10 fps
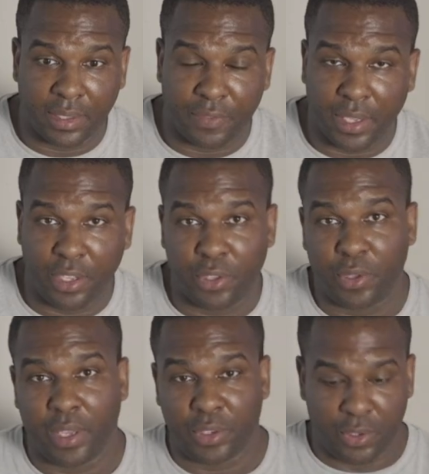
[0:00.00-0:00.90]
if they need
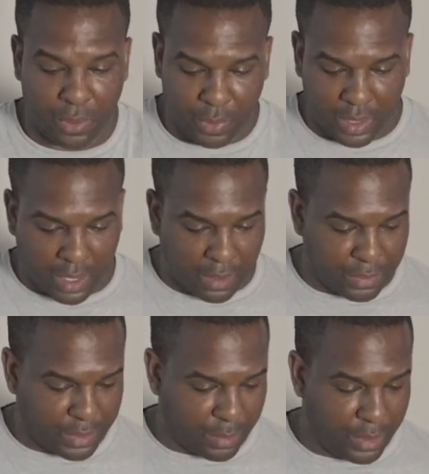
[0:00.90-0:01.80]
to issue a recall
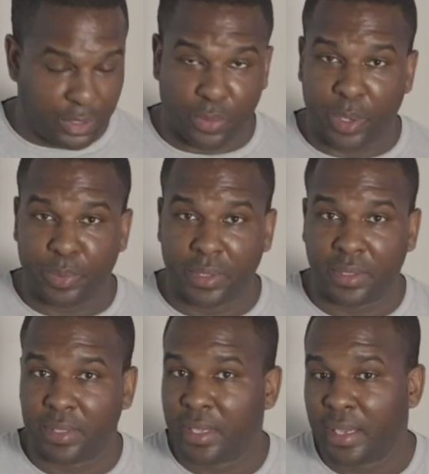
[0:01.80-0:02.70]
for some of these
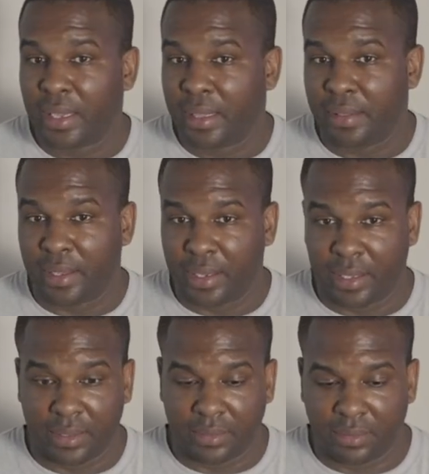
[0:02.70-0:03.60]
weapons,
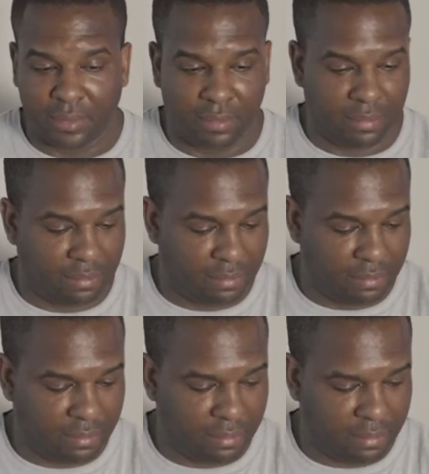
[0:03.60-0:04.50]
then
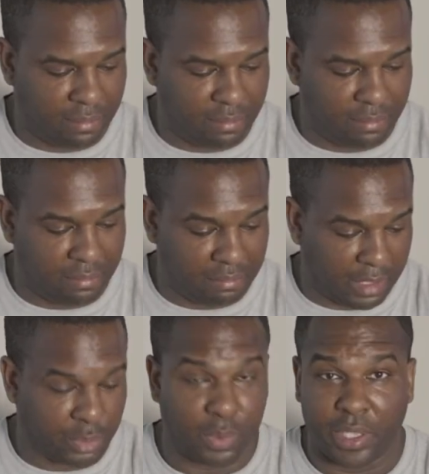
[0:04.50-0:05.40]

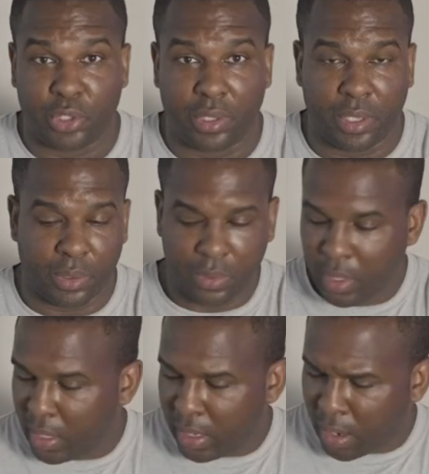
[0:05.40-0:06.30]
that's what they should do.
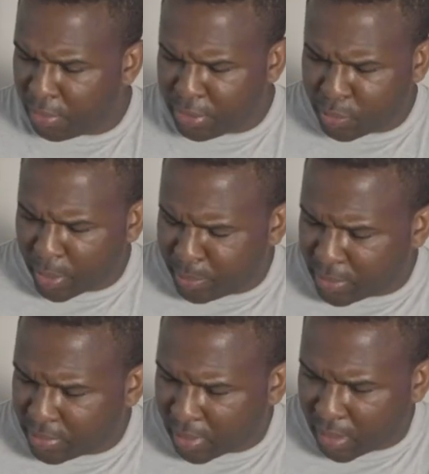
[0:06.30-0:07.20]
And all these
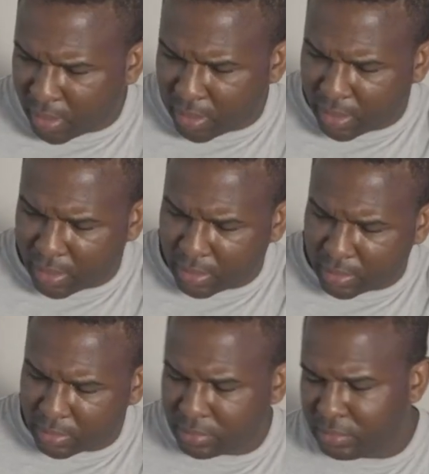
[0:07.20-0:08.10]
weapons
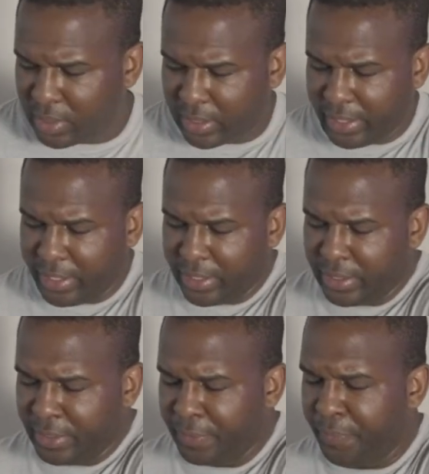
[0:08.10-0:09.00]
are cleared.